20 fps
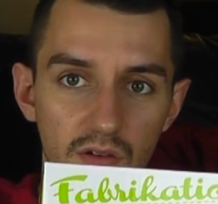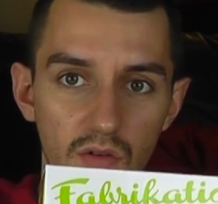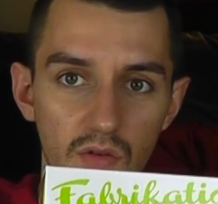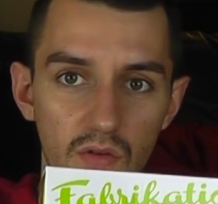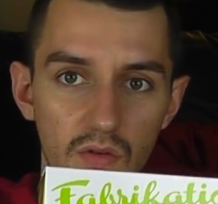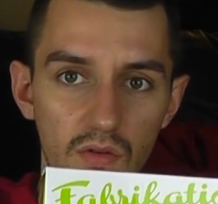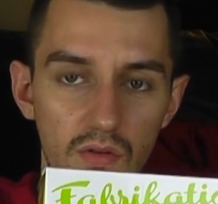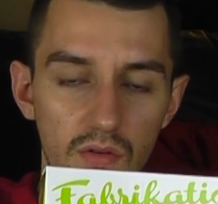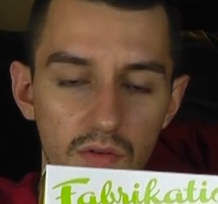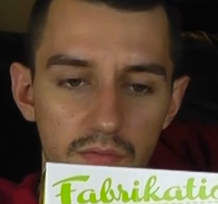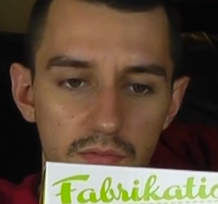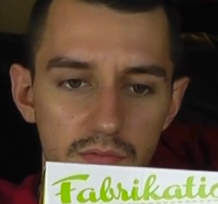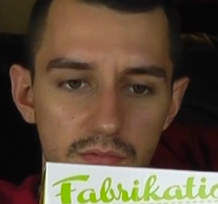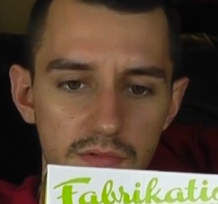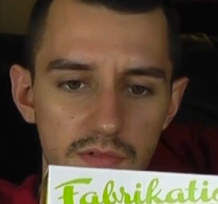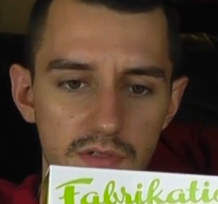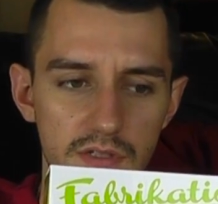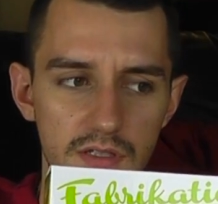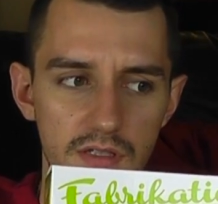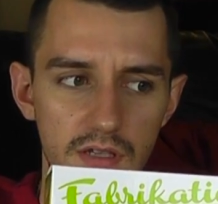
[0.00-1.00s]
Or
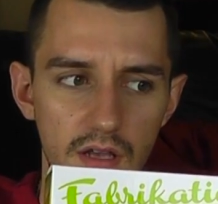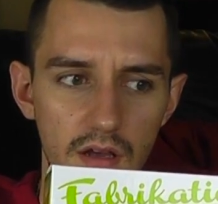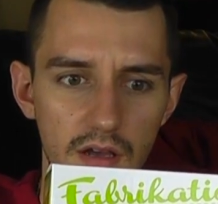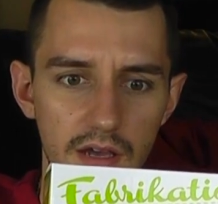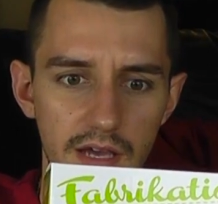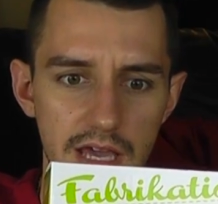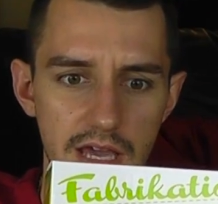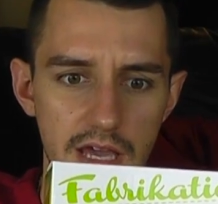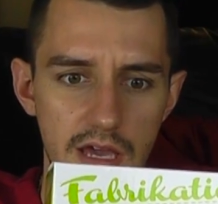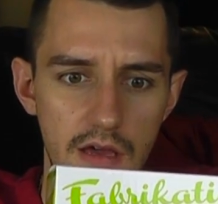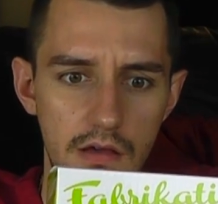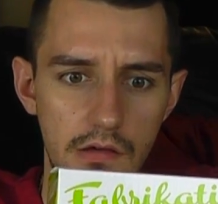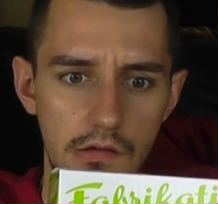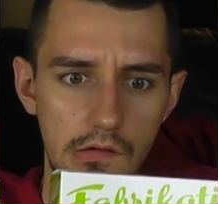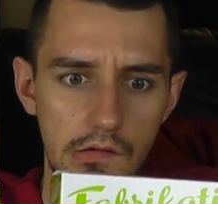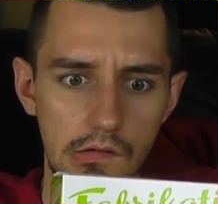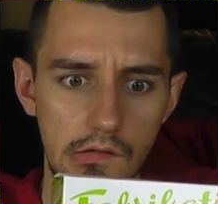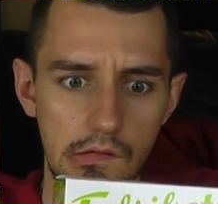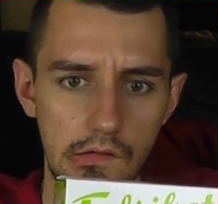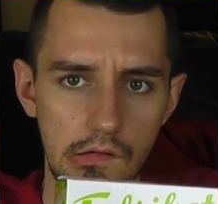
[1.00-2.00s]
Psy,
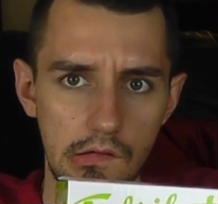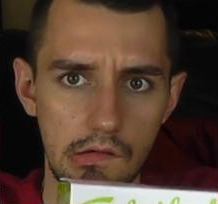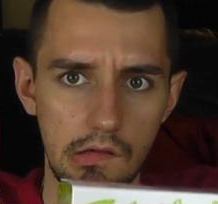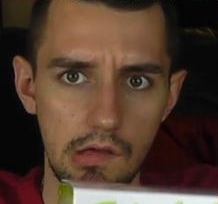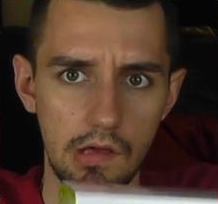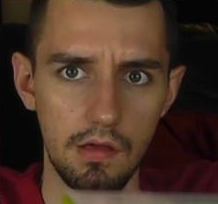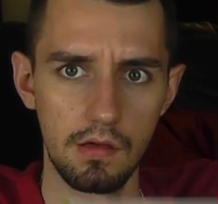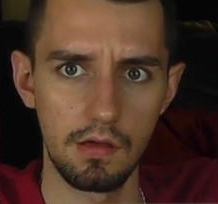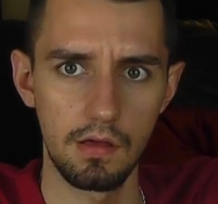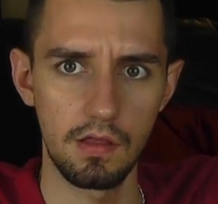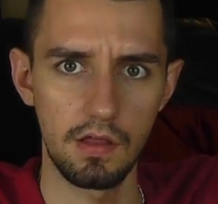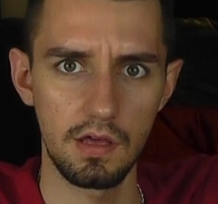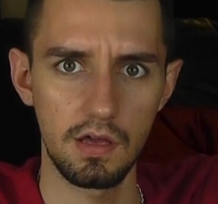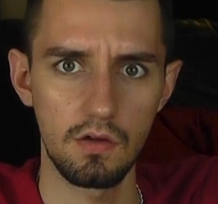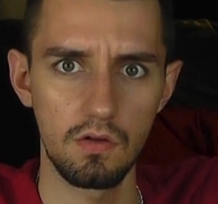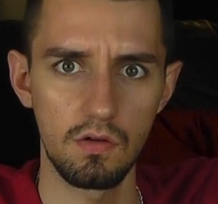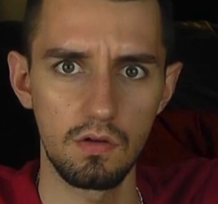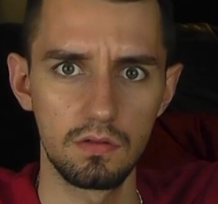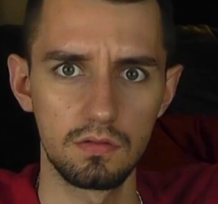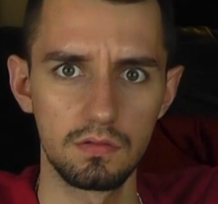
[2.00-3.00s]
are they
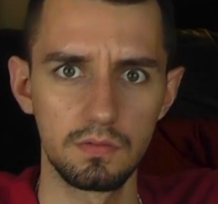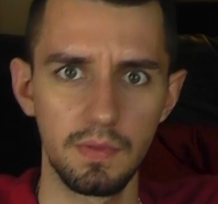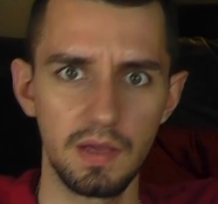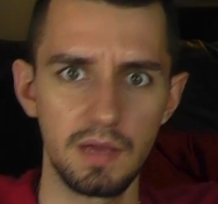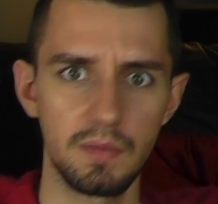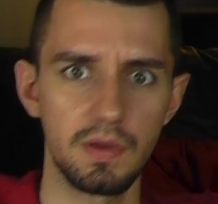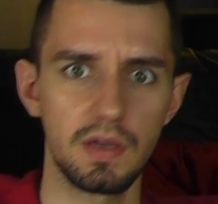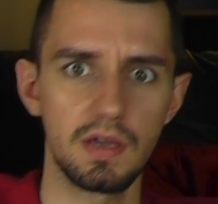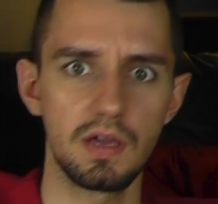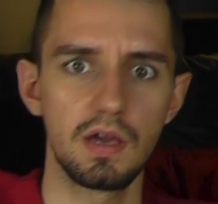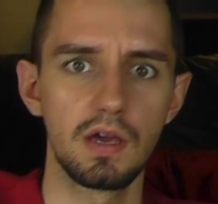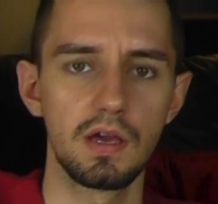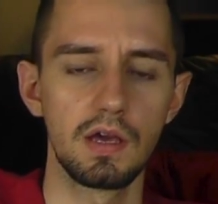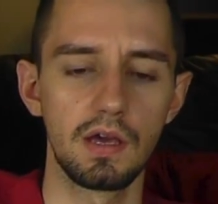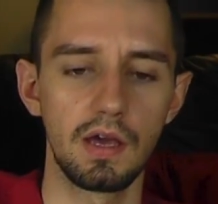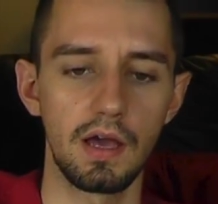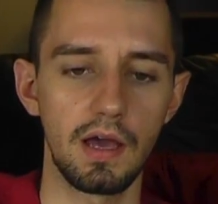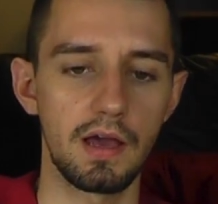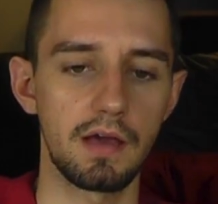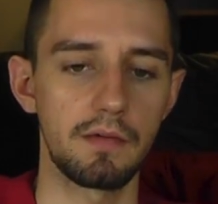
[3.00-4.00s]
called, maybe?
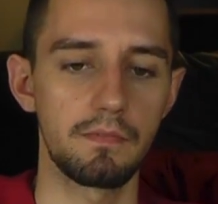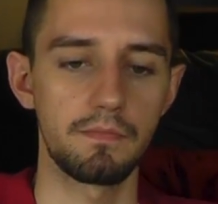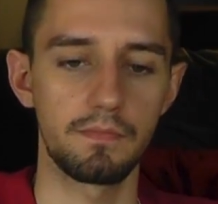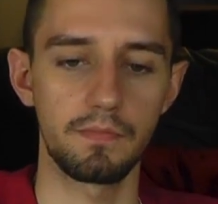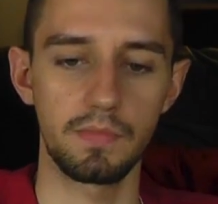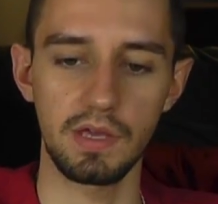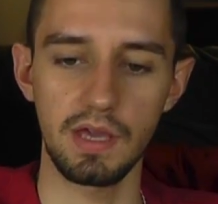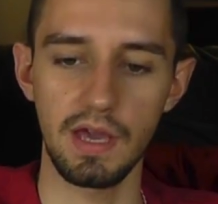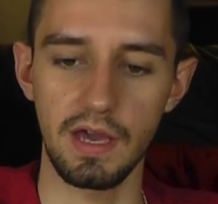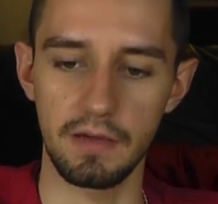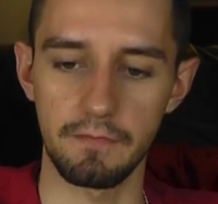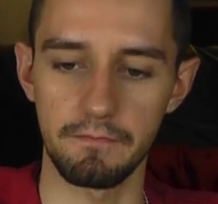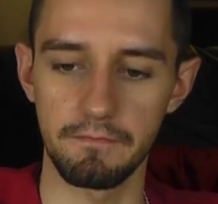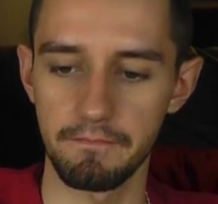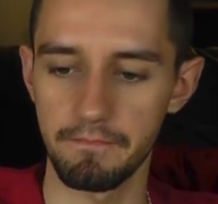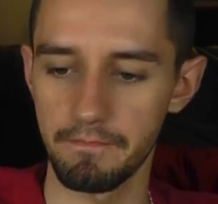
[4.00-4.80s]
But yeah,